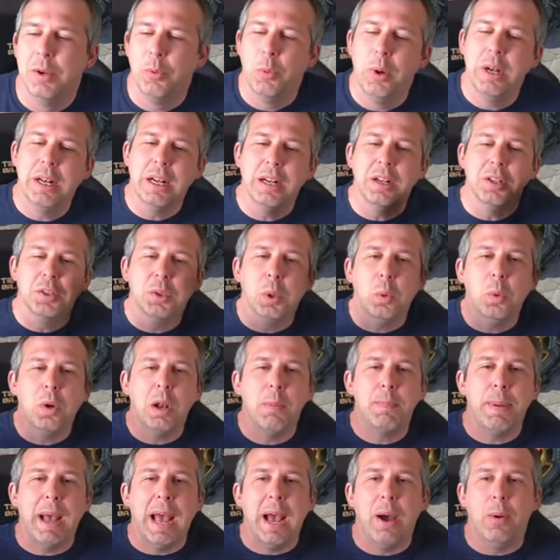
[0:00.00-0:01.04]
We're going to talk
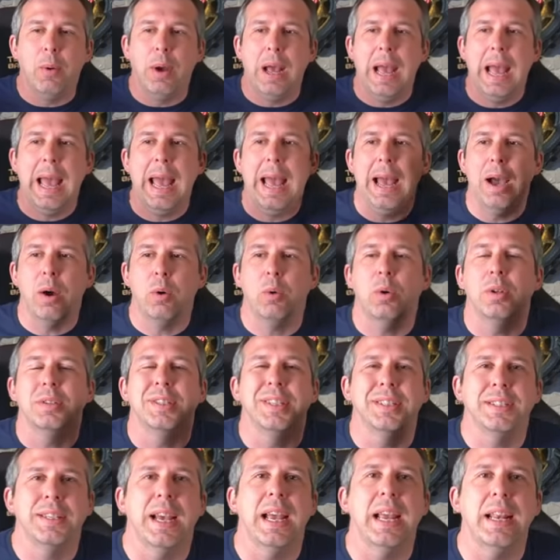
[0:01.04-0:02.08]
about how
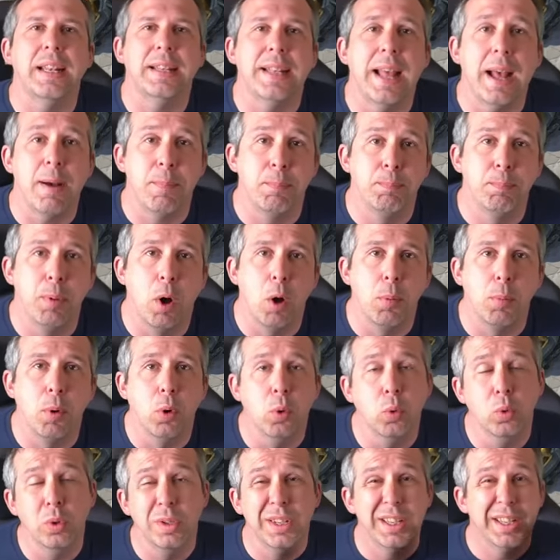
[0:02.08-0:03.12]
to take down
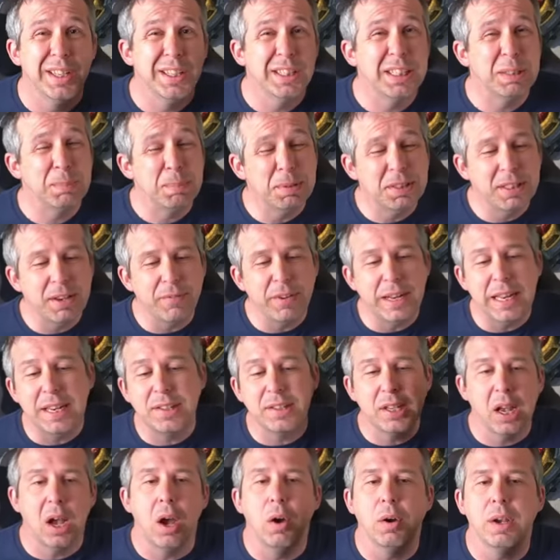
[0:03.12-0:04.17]
Bommal, specifically
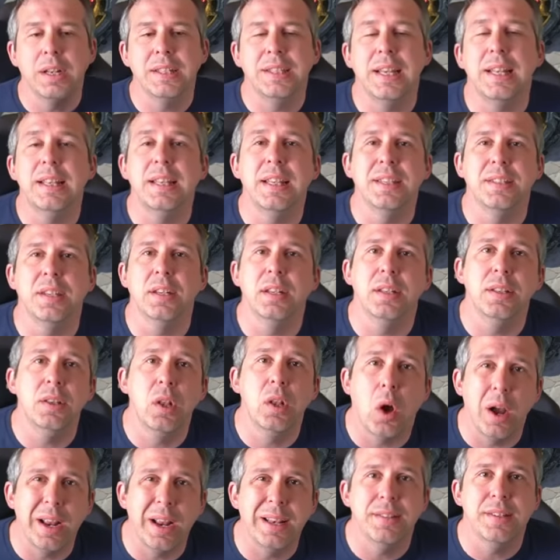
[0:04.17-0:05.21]
targeting this at
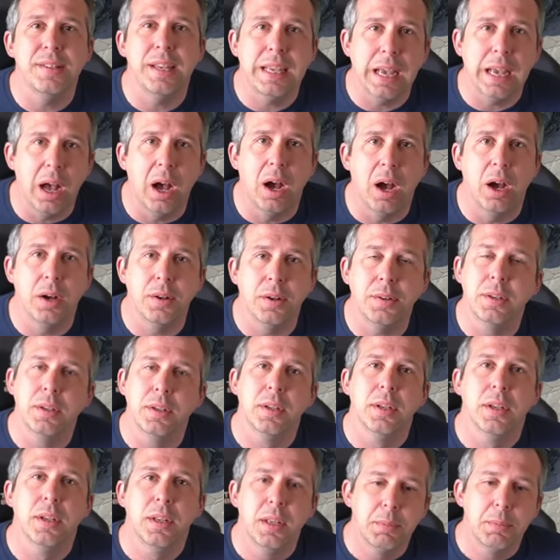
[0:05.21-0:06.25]
90 hard,
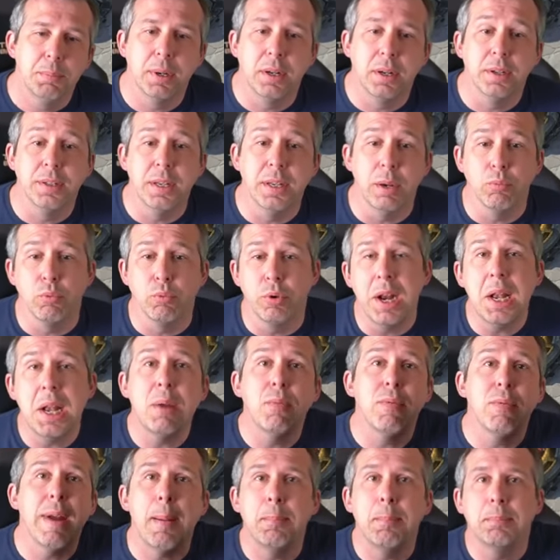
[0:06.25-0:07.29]
because it really
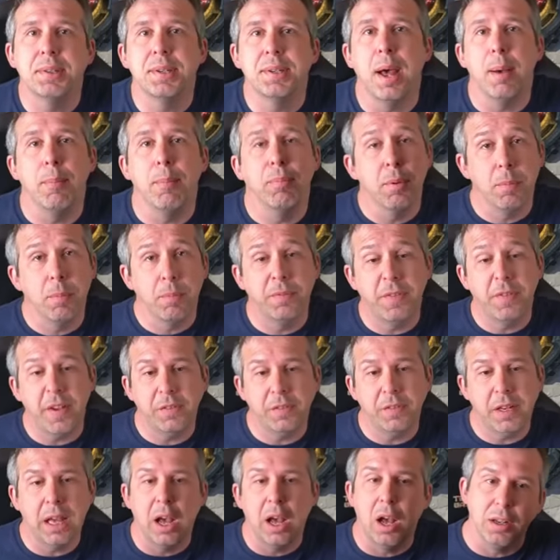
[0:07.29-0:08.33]
ramps up from
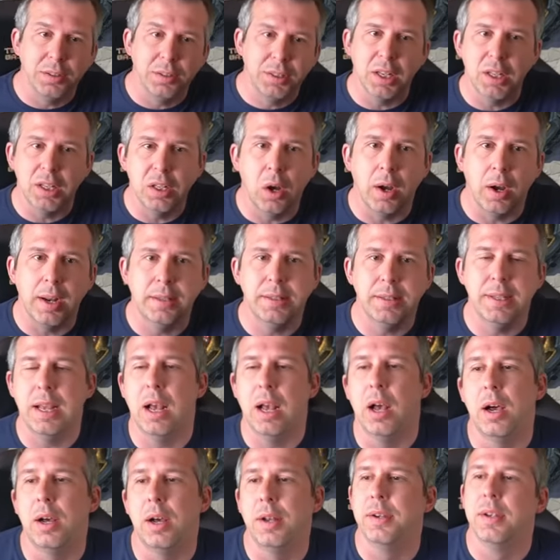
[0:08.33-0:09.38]
50 hard to 90
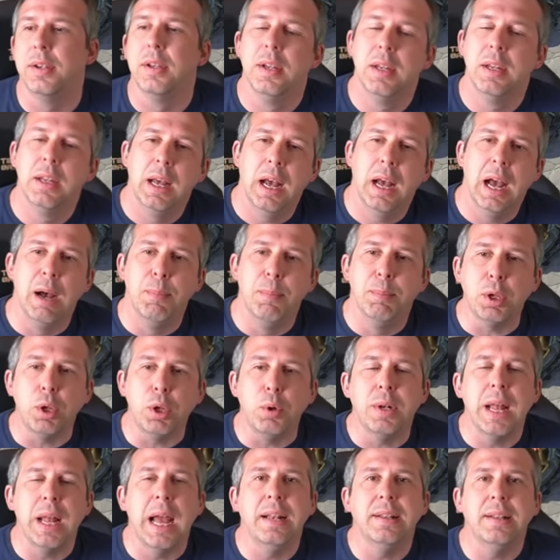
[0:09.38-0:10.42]
hard. But
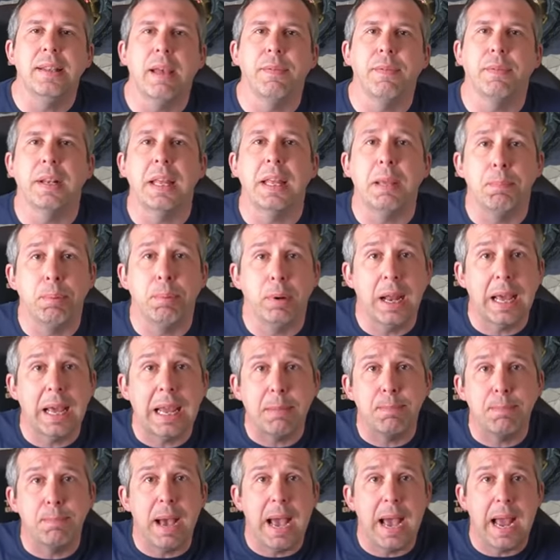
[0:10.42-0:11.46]
you can definitely
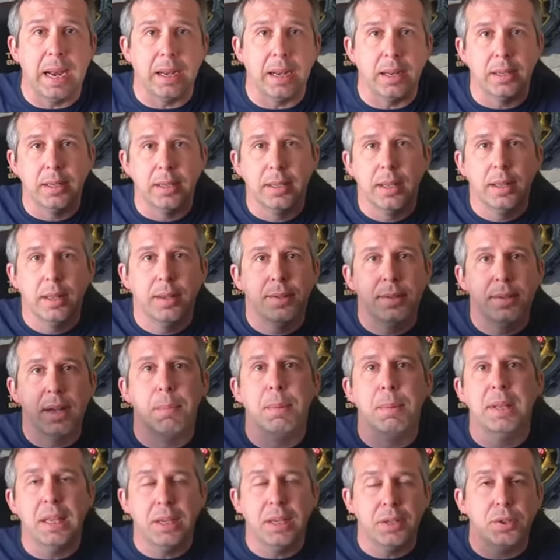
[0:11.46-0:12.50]
play back
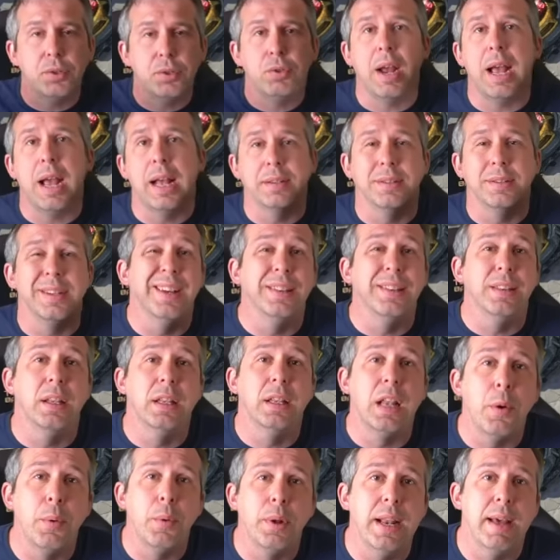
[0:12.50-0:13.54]
some of these strats at the
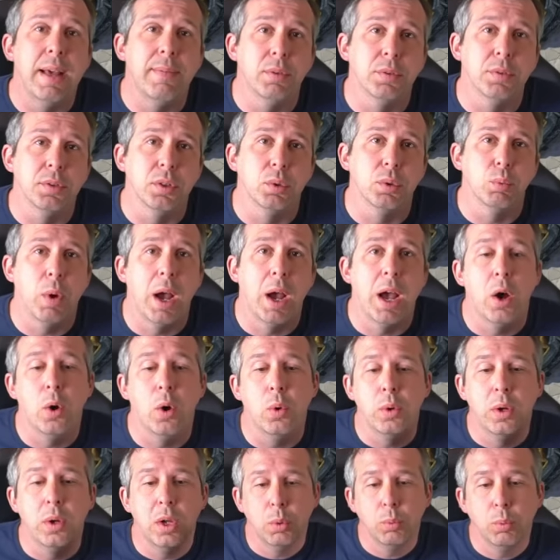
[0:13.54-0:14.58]
lower levels as
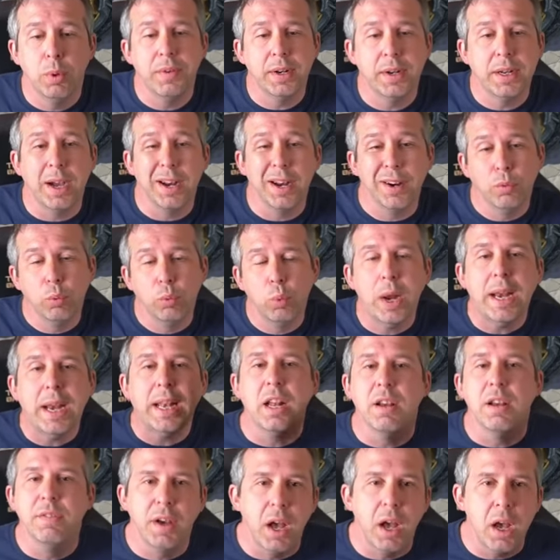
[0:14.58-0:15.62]
well with a kind of
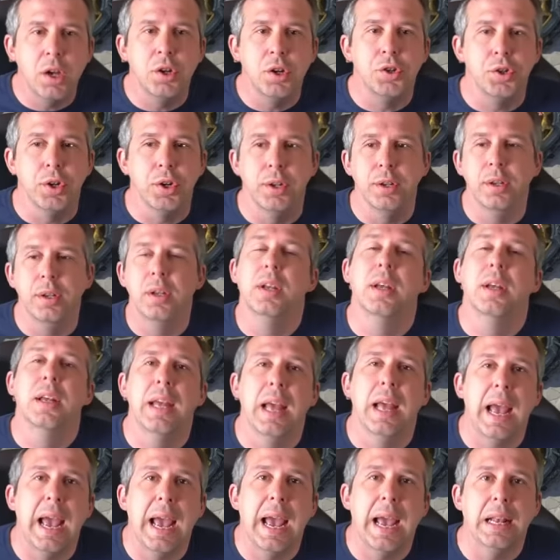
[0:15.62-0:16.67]
weaker version
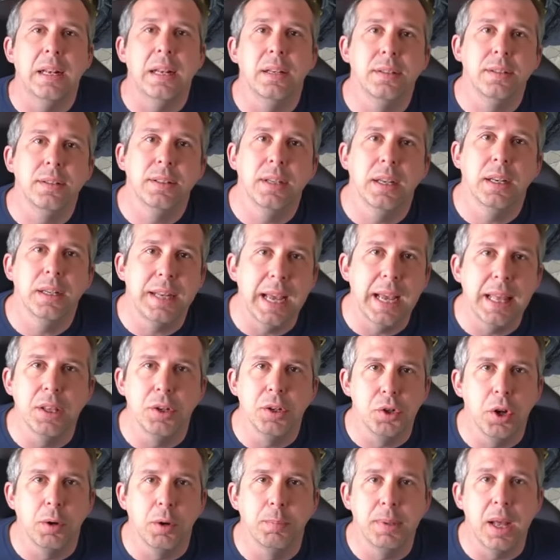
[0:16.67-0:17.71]
and get the
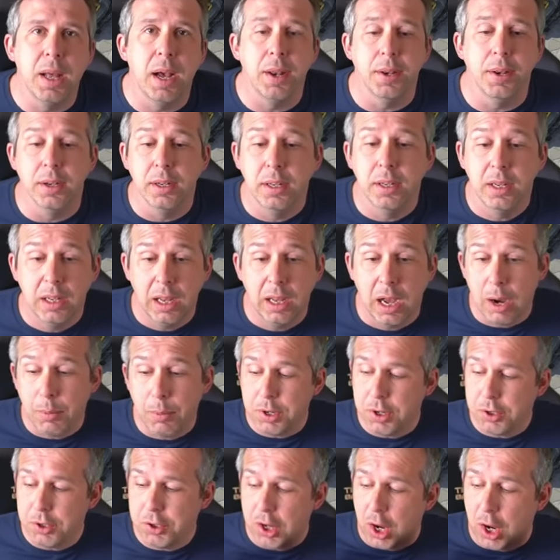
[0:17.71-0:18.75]
job done. I
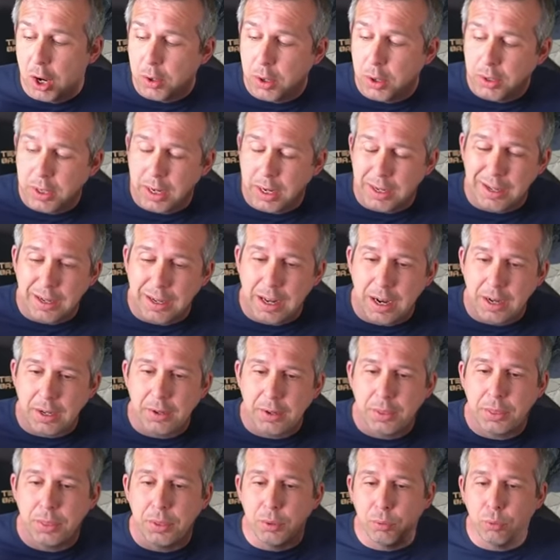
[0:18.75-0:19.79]
want to show you kind of
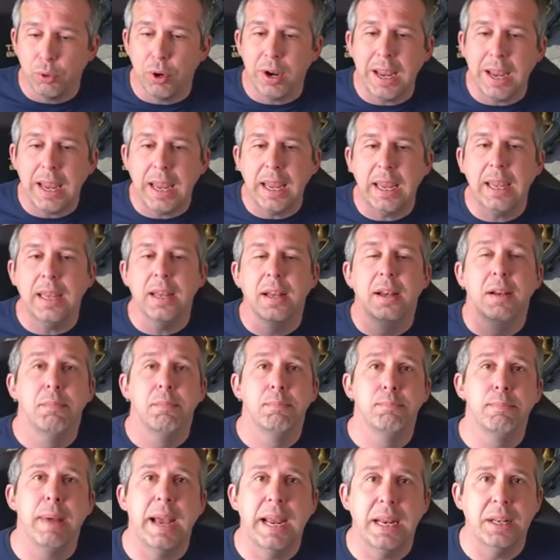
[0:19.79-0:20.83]
like three
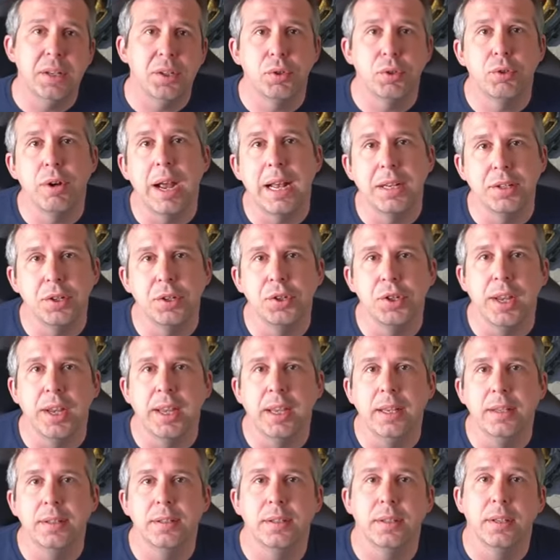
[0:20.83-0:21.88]
main
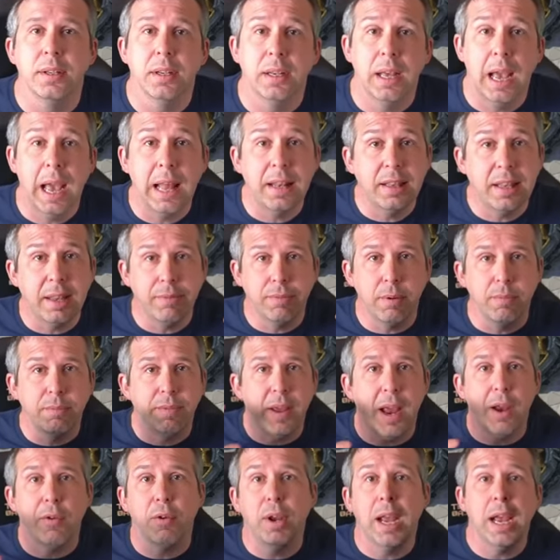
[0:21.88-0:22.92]
strategies and different
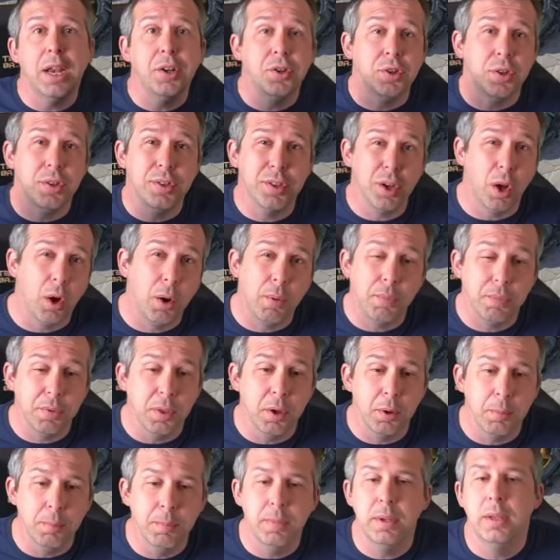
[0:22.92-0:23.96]
variations of
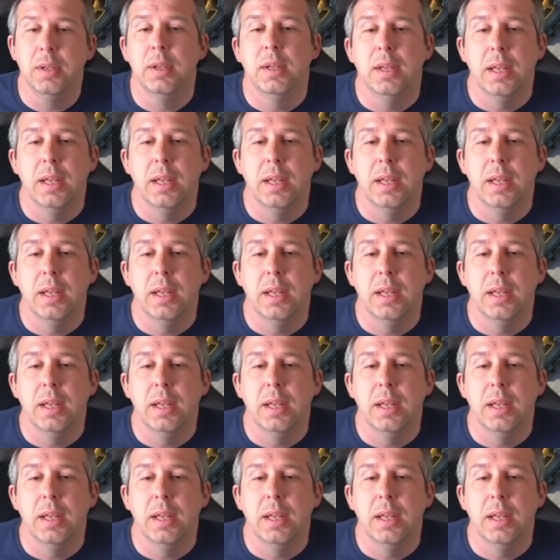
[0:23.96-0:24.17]
them.